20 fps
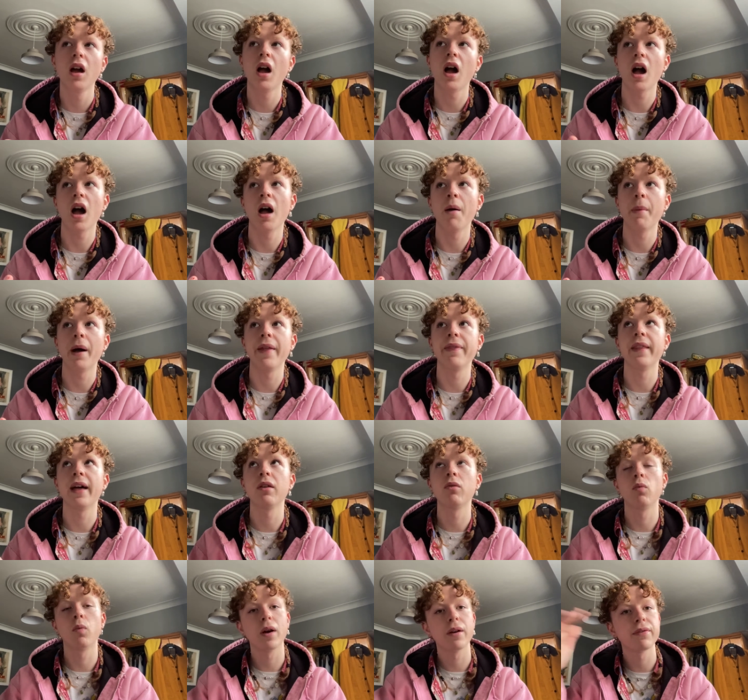Um, and
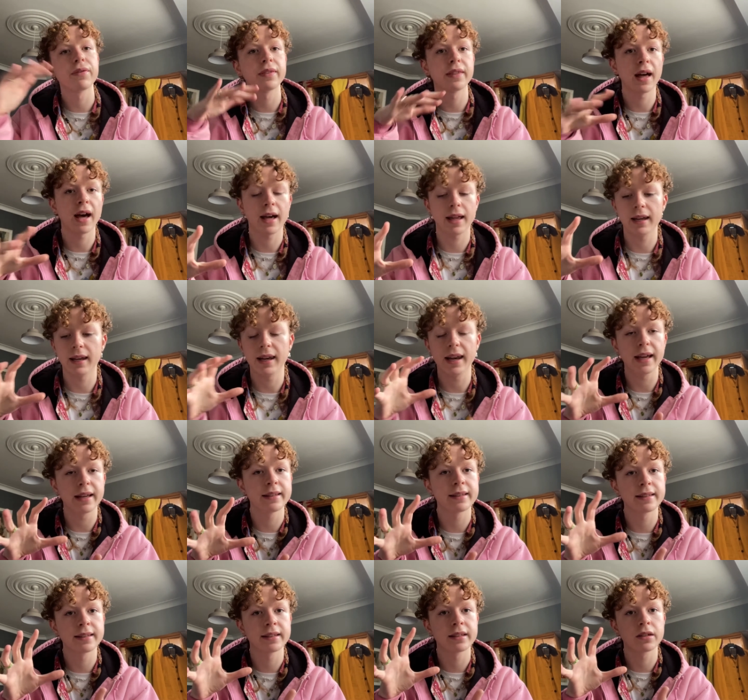then with that
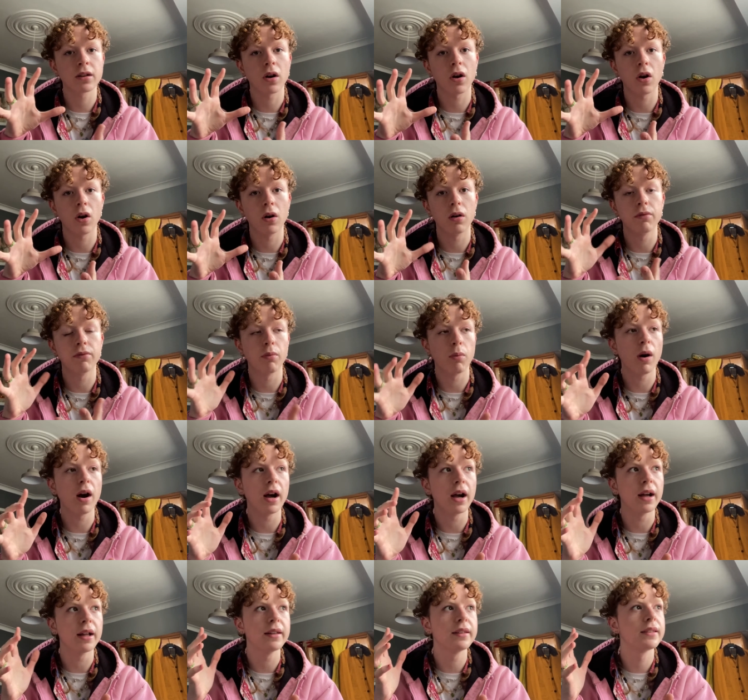list of
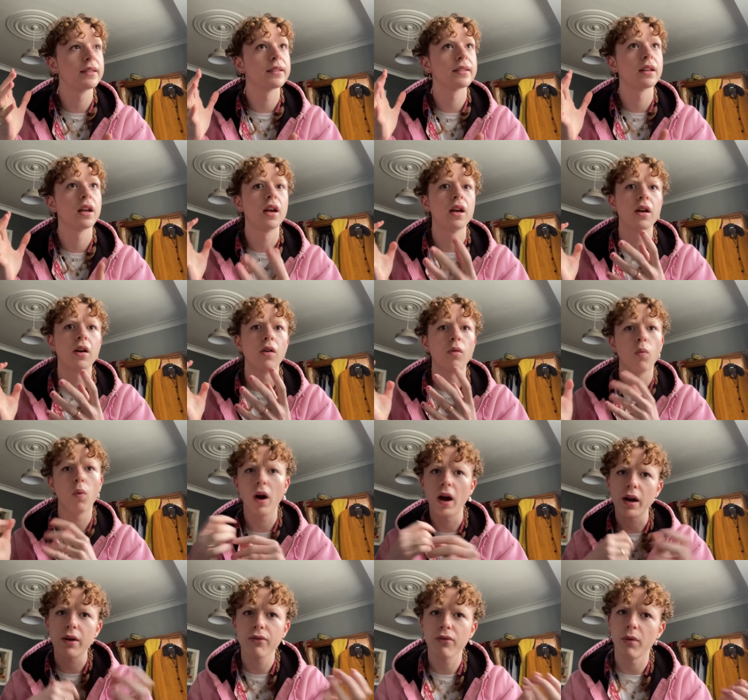words,
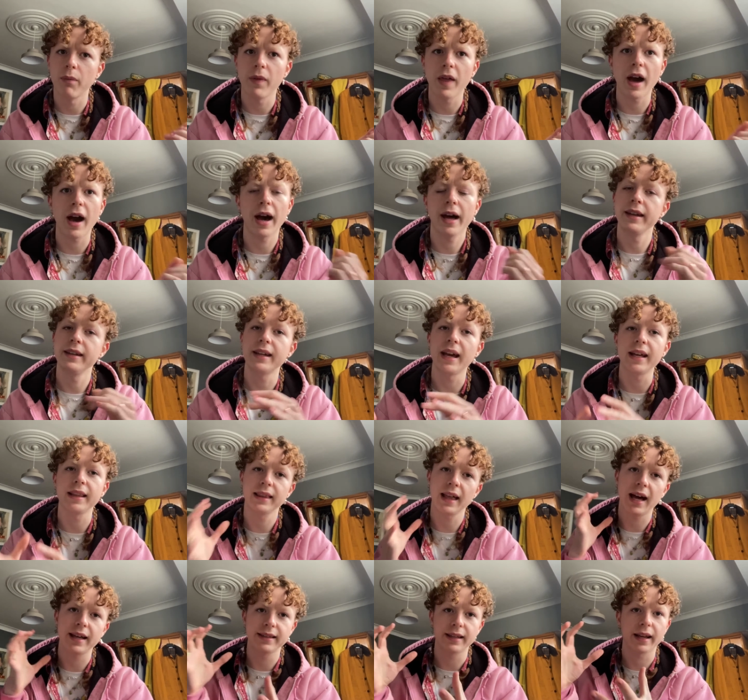work from that and take
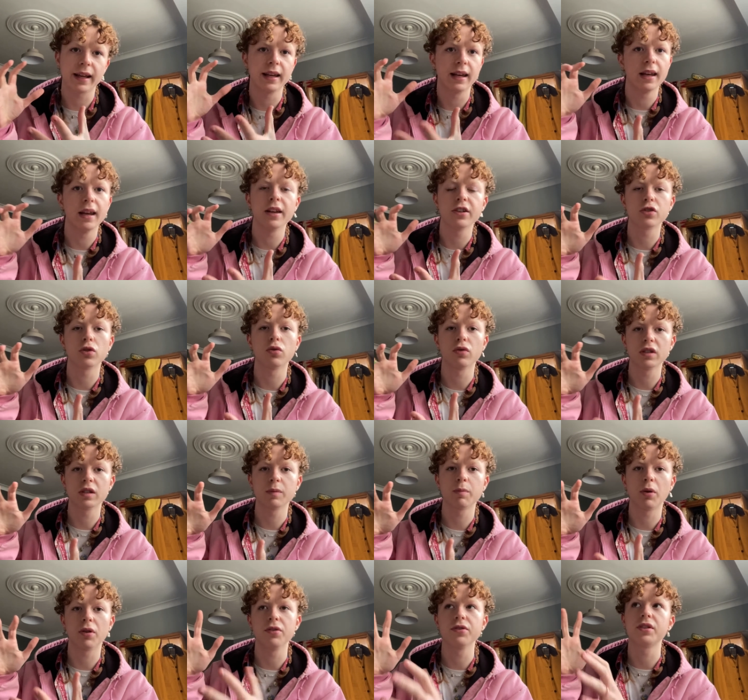that as like an initial
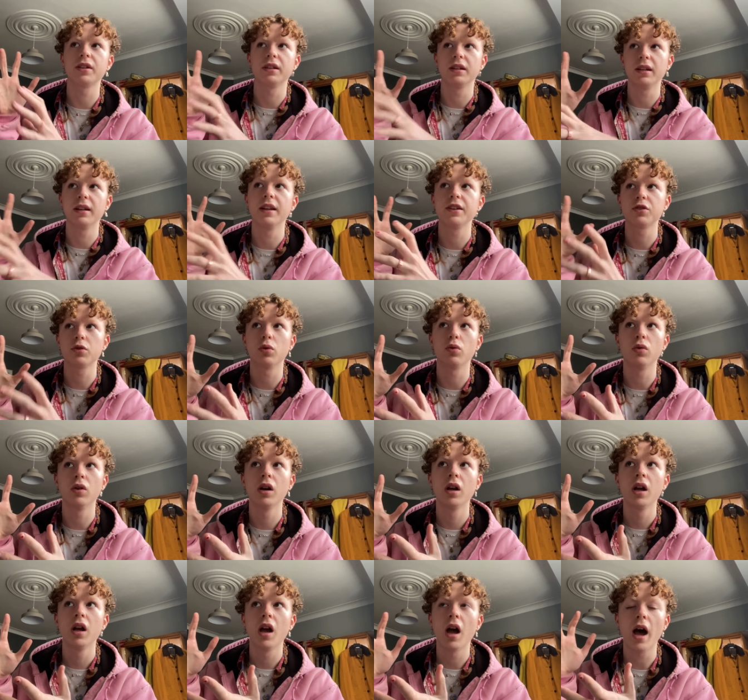response and initial
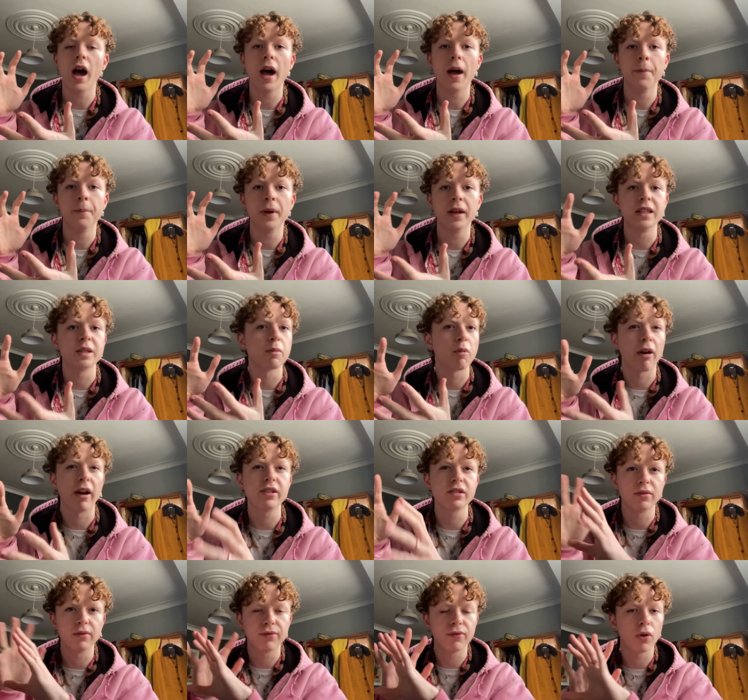um,
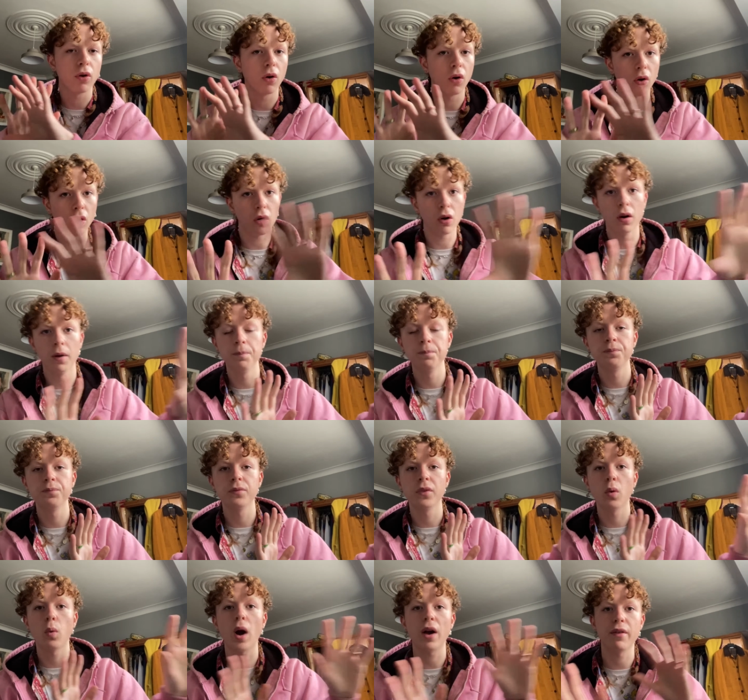inspiration for
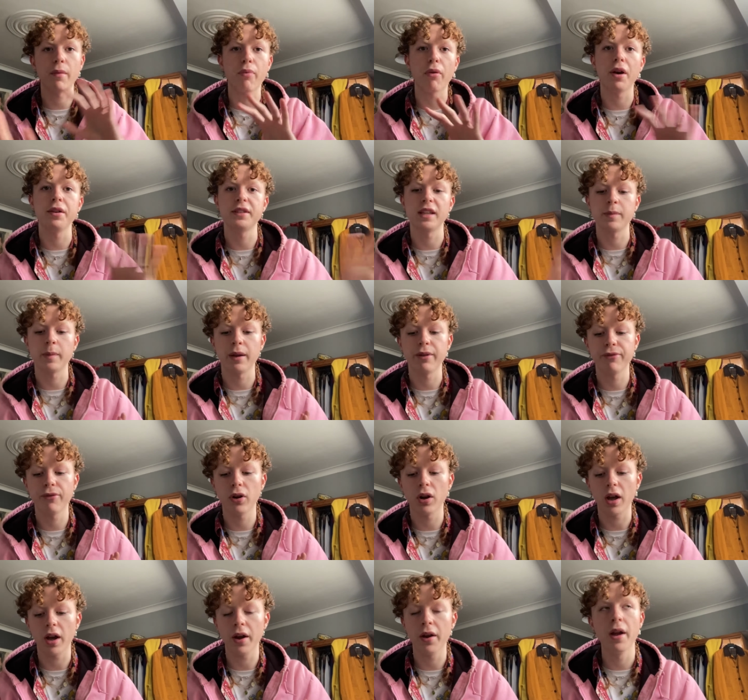whatever process may
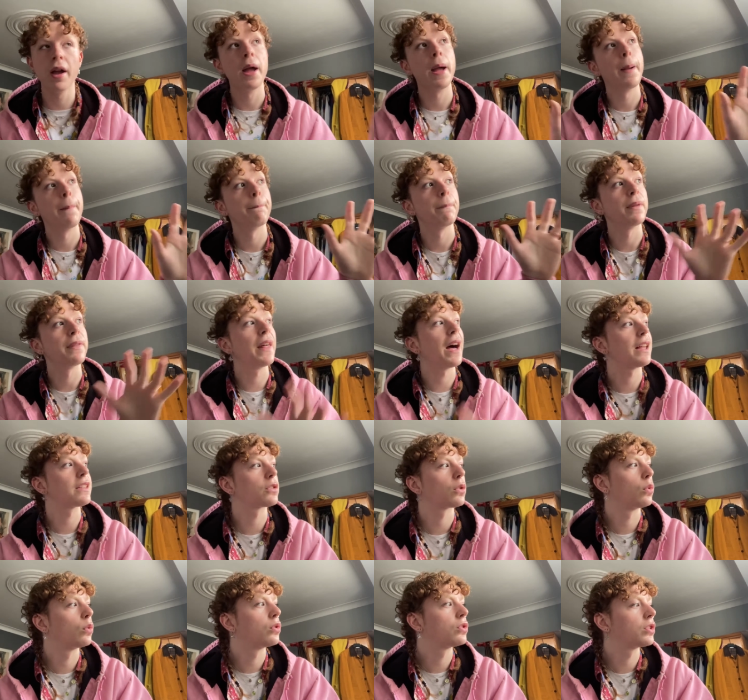follow. But that's
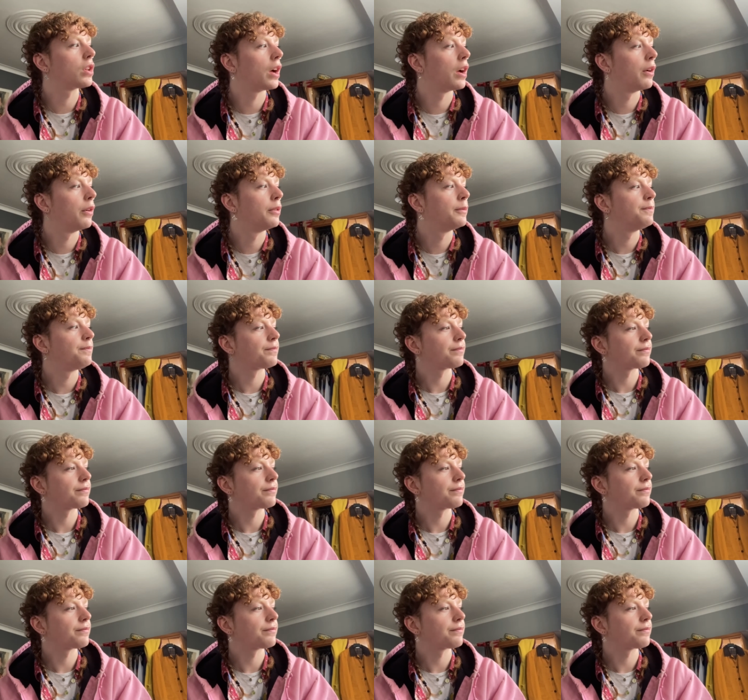also